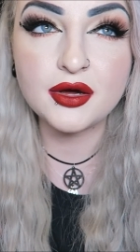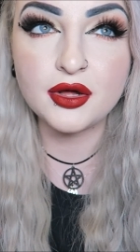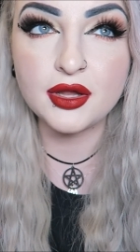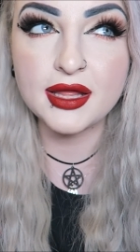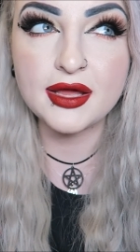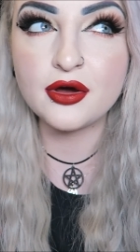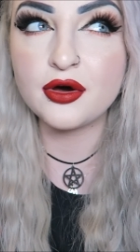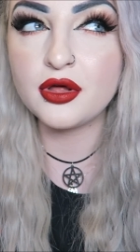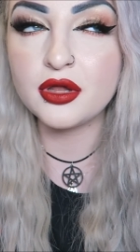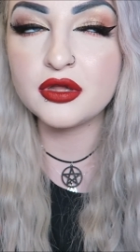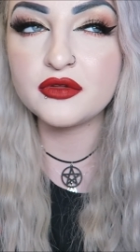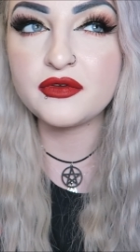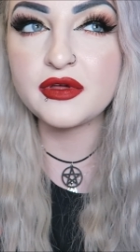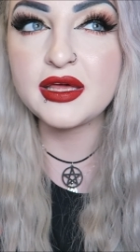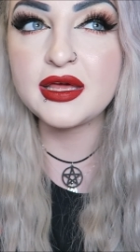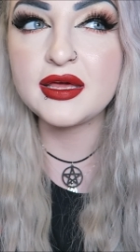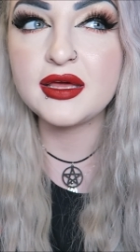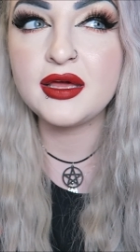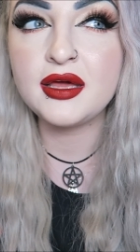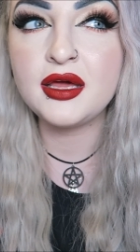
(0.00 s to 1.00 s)
like all of
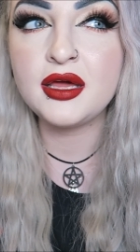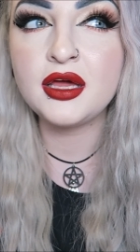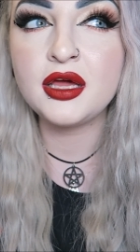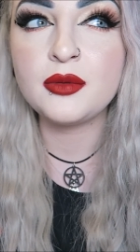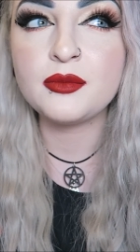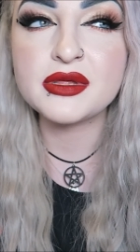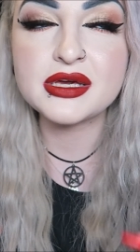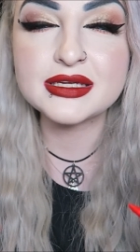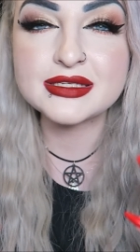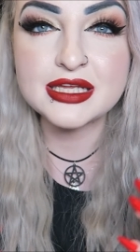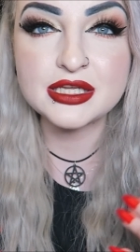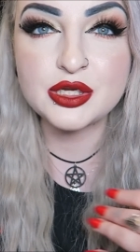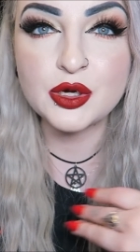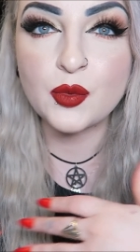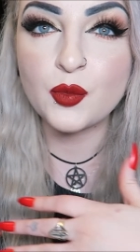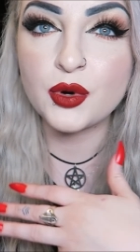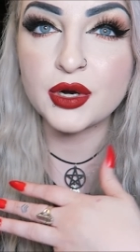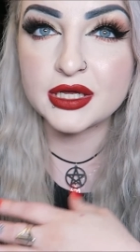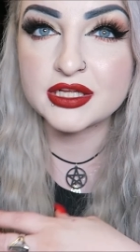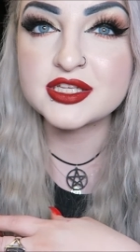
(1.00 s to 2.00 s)
it, because I
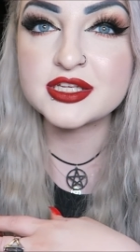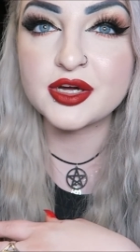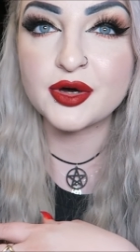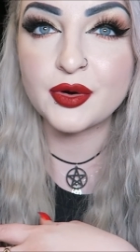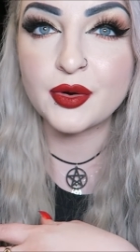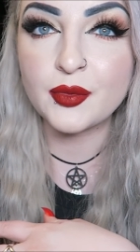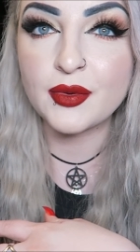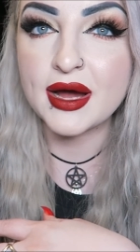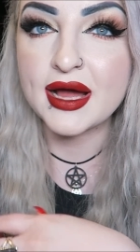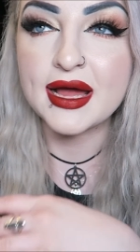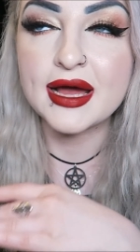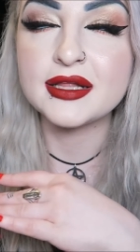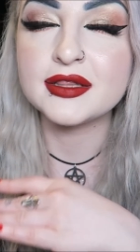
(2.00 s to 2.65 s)
don't want it to go away.